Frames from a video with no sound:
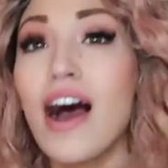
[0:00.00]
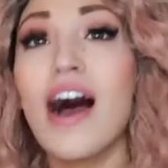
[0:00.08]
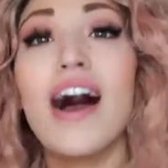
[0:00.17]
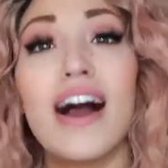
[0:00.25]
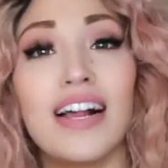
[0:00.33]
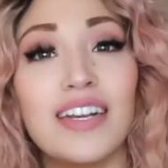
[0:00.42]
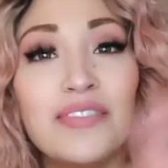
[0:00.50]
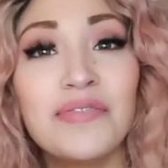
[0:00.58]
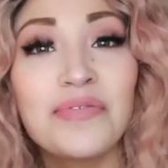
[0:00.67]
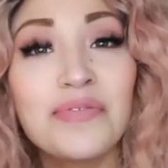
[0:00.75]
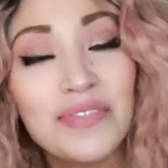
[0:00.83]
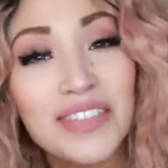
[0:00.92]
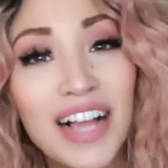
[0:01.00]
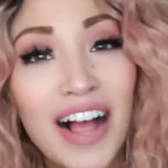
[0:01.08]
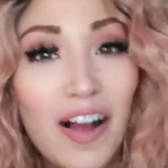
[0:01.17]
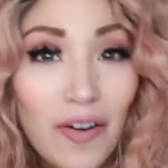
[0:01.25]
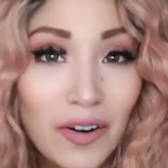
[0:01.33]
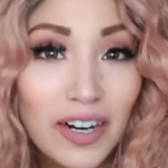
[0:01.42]
Hi,
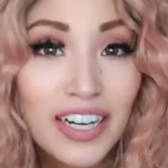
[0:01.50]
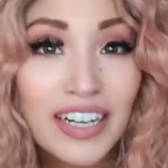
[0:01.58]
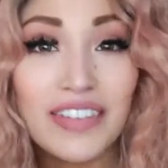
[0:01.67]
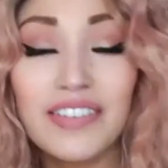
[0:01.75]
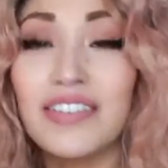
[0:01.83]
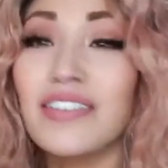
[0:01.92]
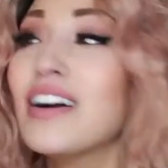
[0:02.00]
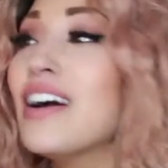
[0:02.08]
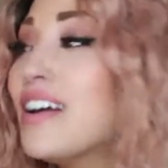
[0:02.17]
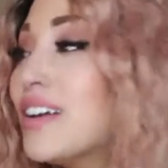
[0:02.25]
how are you?